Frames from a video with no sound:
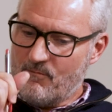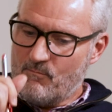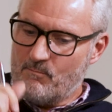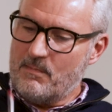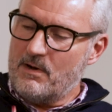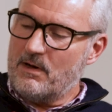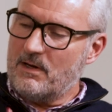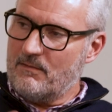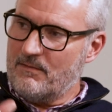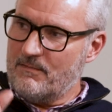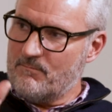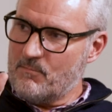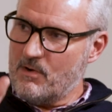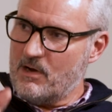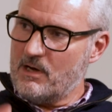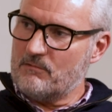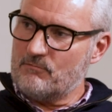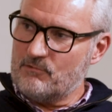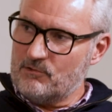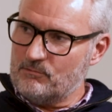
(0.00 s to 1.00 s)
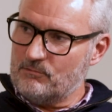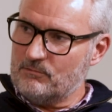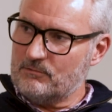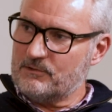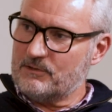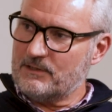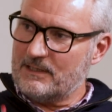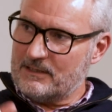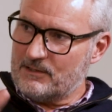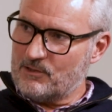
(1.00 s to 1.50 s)
In my
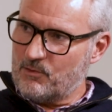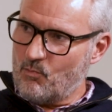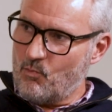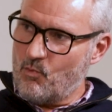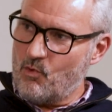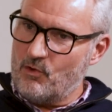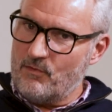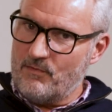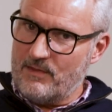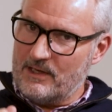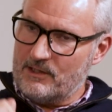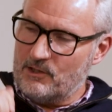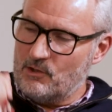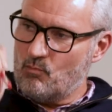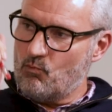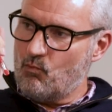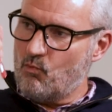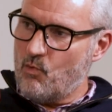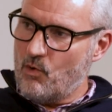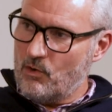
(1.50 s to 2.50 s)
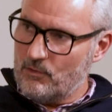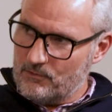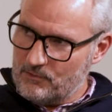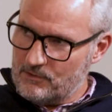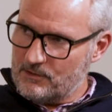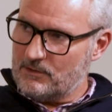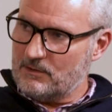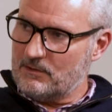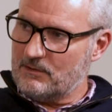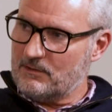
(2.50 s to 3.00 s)
rules, that's the one that you want to.